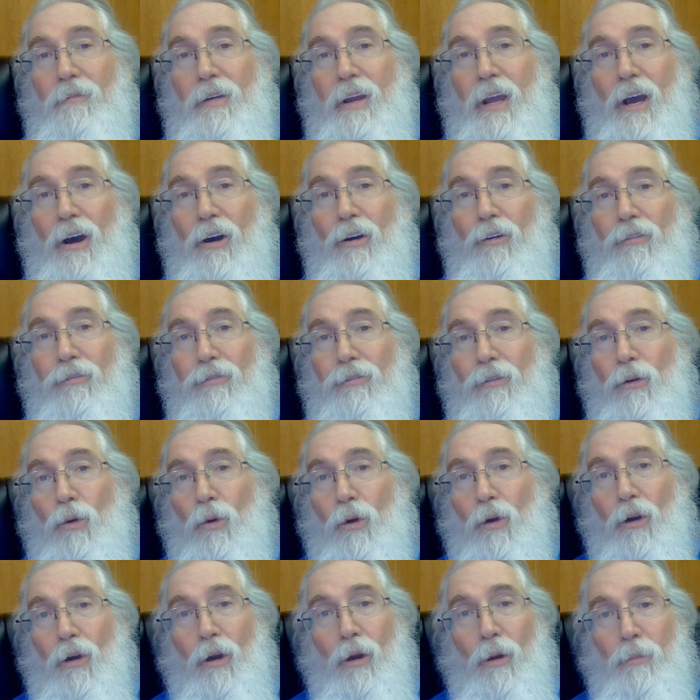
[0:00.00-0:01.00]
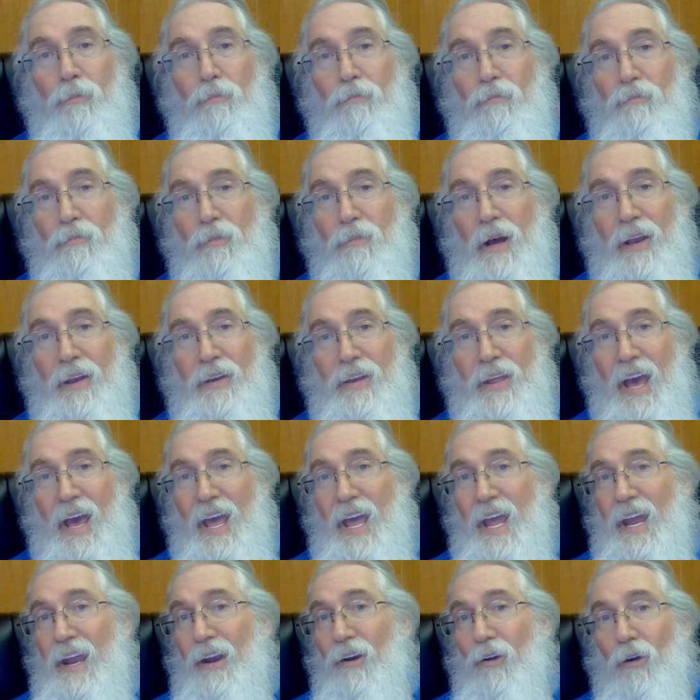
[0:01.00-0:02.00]
go for a
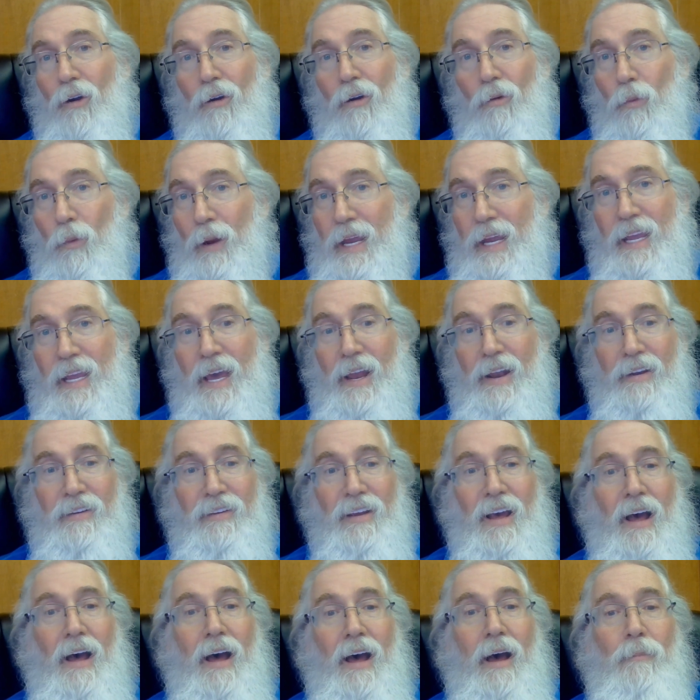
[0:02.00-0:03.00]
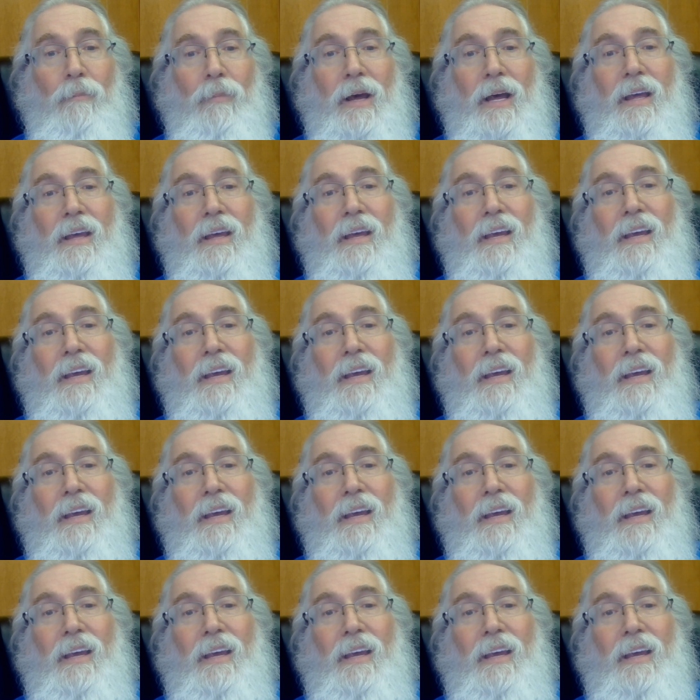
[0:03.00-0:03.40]
day or a week at a time,